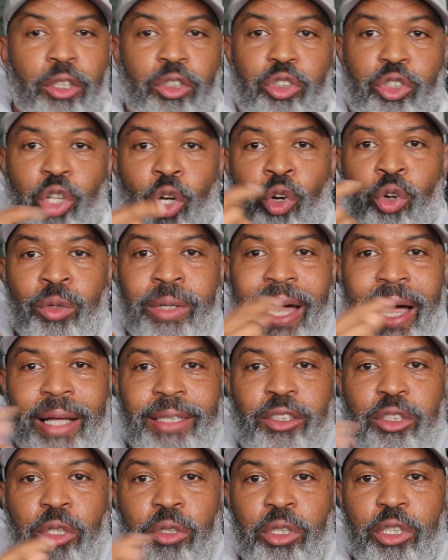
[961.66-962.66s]
Do
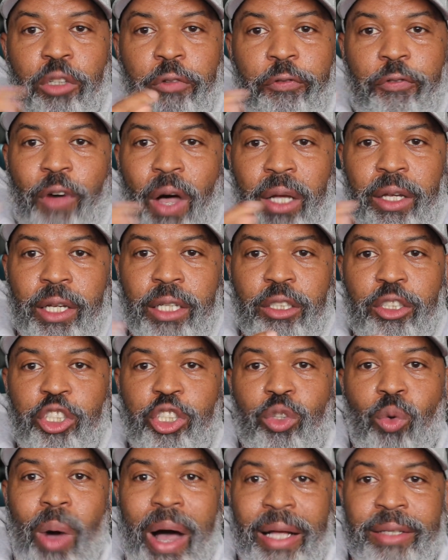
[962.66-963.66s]
not do your fucking
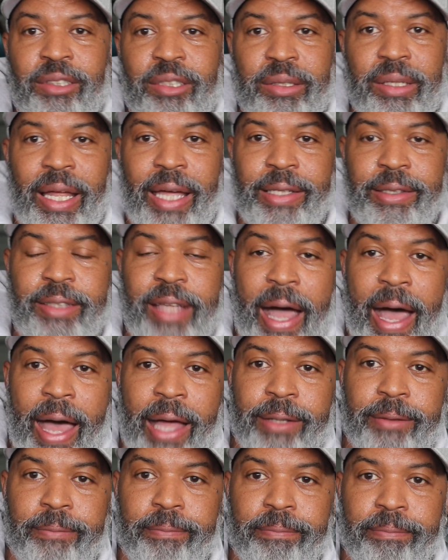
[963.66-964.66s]
squats like that.